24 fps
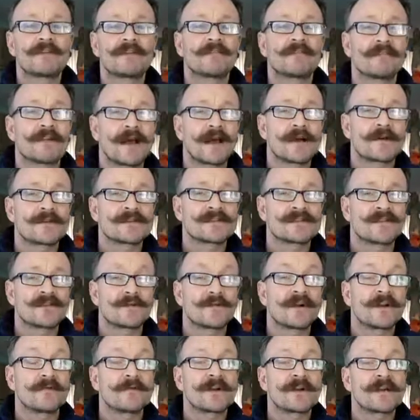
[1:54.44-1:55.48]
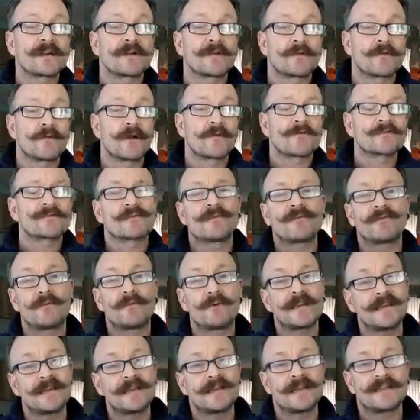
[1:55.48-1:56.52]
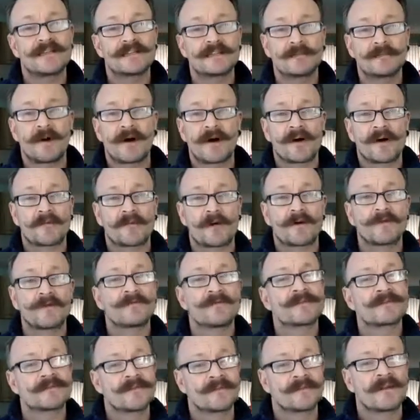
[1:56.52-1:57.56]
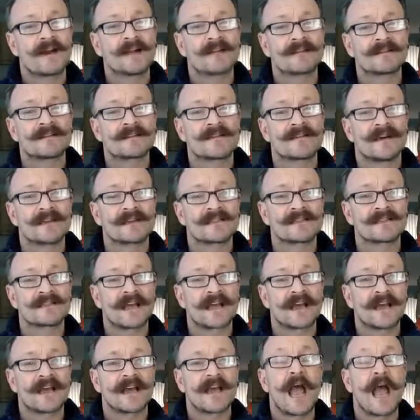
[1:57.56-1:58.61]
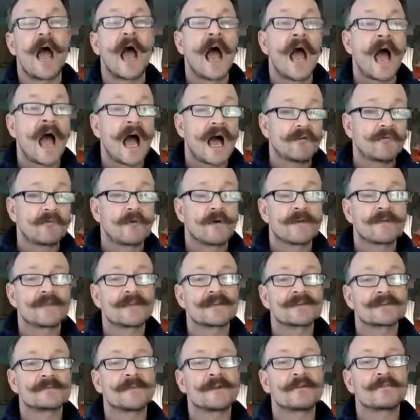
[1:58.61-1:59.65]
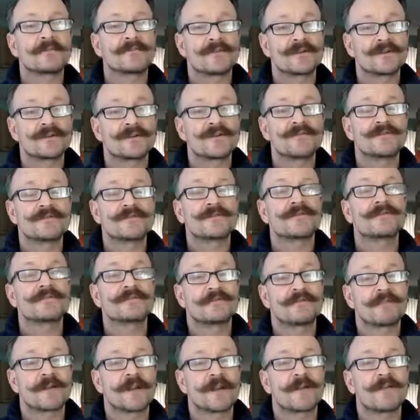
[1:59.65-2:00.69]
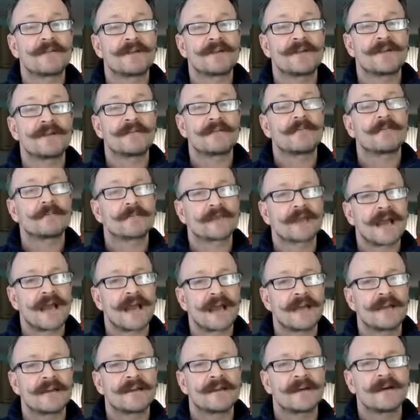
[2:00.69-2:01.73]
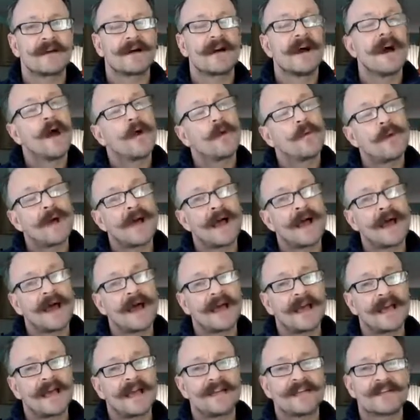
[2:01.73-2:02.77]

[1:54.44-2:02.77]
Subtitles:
the flowers that will have been grown. So if we need to buy a rose for Valentine's Day, have one that's been produced and flown in from Kenya, where in